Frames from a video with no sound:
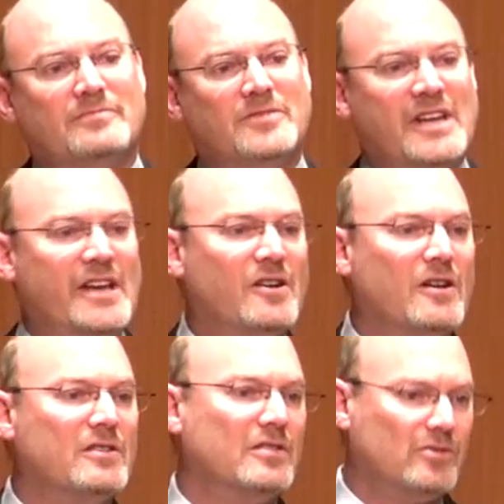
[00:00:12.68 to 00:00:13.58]

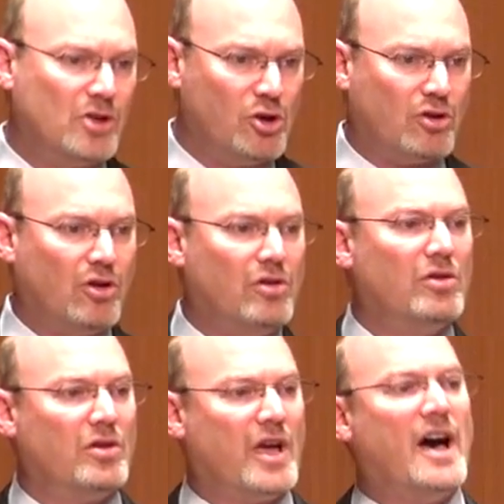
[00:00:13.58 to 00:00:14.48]
Leader,
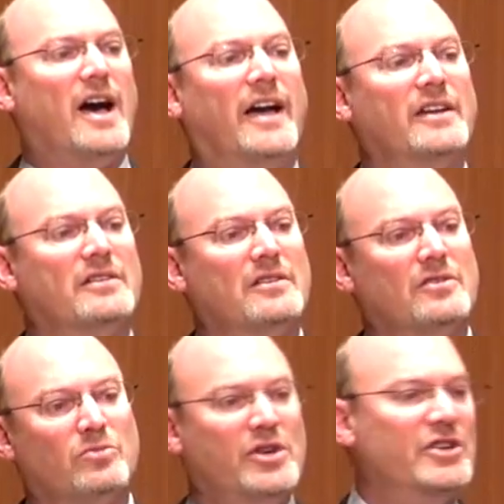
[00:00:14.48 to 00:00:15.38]
local
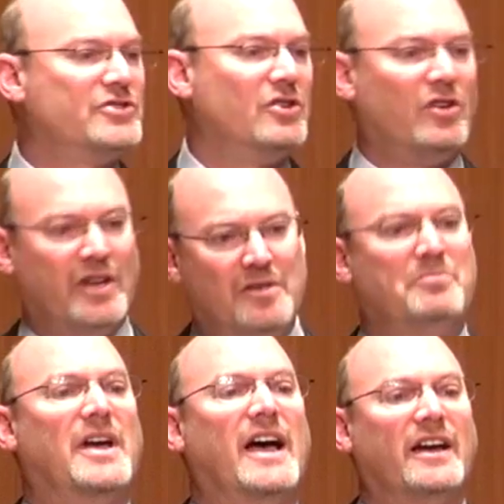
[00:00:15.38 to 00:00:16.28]
guy, regional
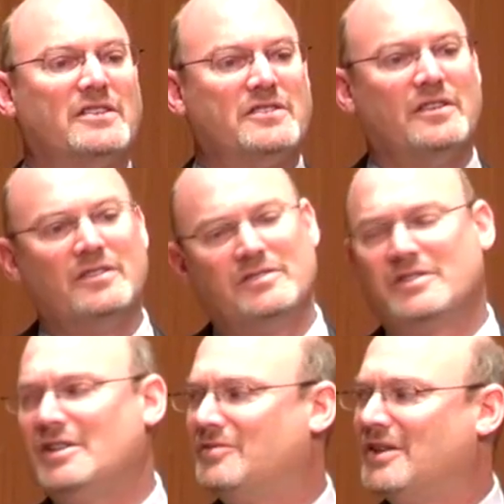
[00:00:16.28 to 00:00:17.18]
impact,
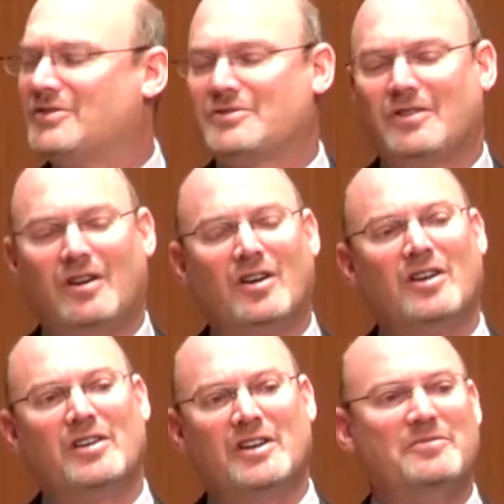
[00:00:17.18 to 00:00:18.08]
TV
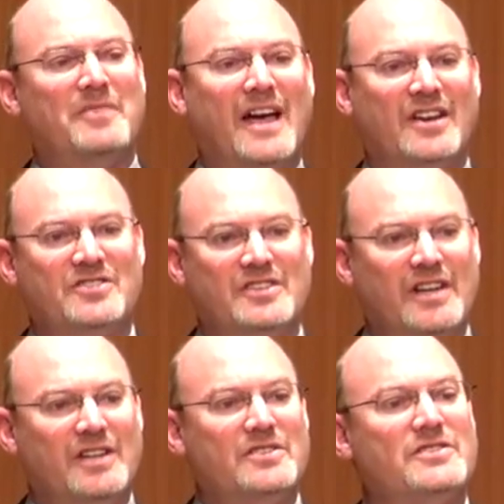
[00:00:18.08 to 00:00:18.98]
star, in
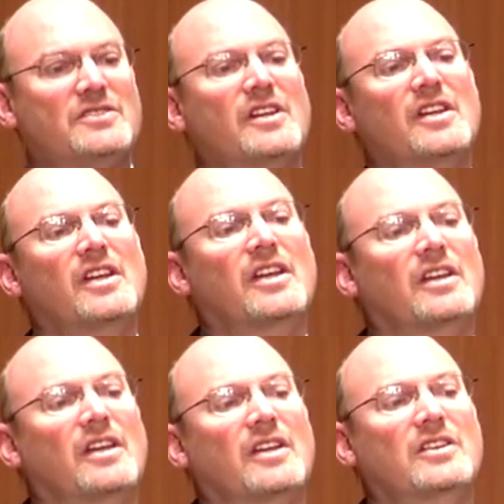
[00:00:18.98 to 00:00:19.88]
magazines,
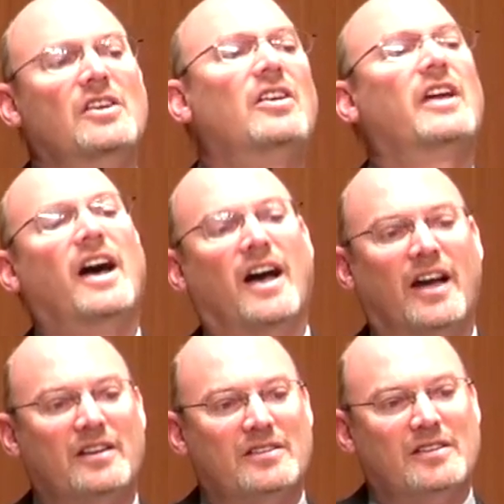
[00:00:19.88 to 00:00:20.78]
young
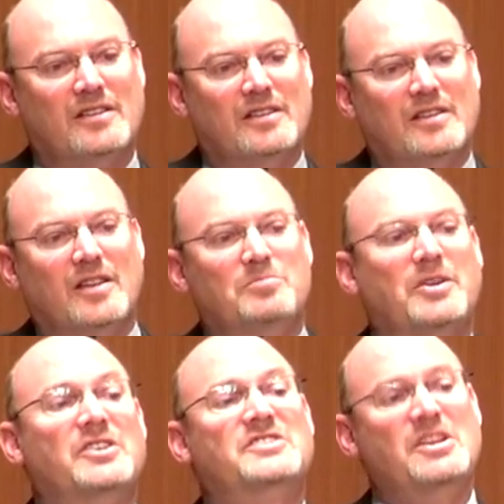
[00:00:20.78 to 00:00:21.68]
guy,
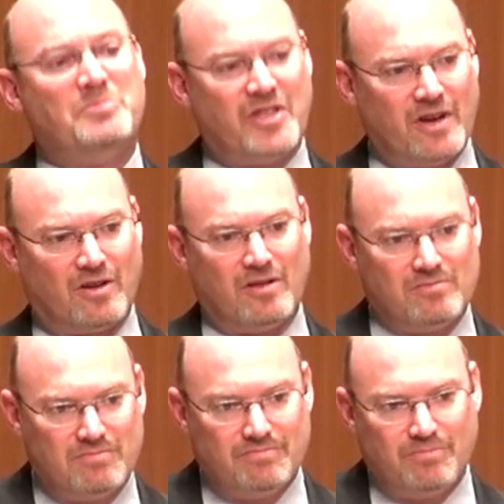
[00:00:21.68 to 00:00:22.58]
but a deep thinker,
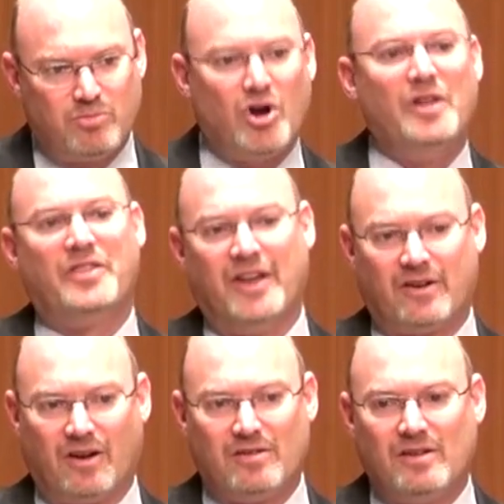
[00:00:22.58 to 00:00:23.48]
broad
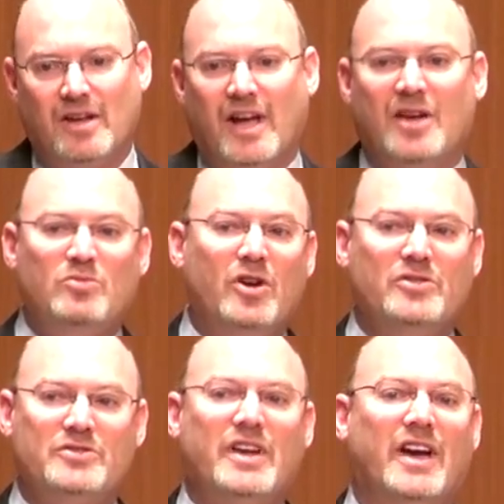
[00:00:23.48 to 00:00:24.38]
thinker, and one
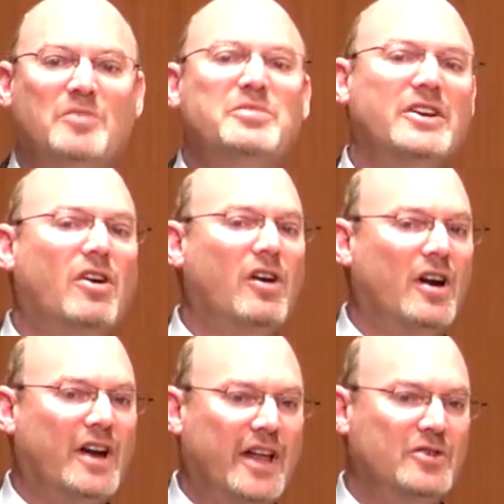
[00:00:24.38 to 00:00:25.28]
who's got a big
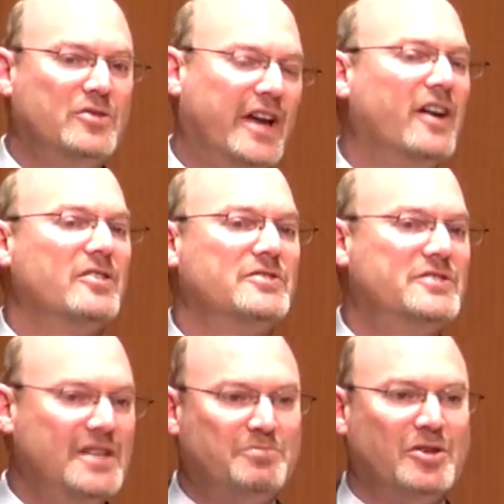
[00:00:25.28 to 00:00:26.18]
heart and who cares
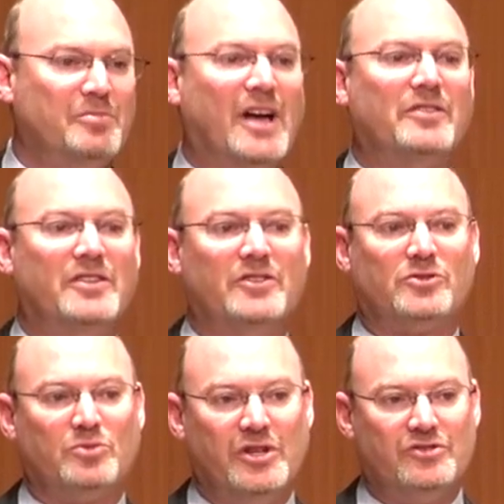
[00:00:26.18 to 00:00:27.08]
deeply about
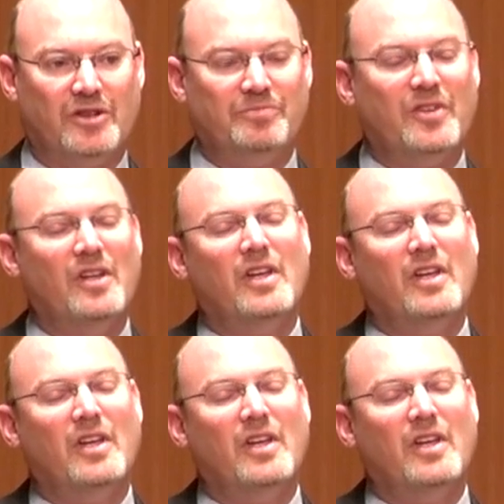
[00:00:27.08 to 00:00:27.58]
this region.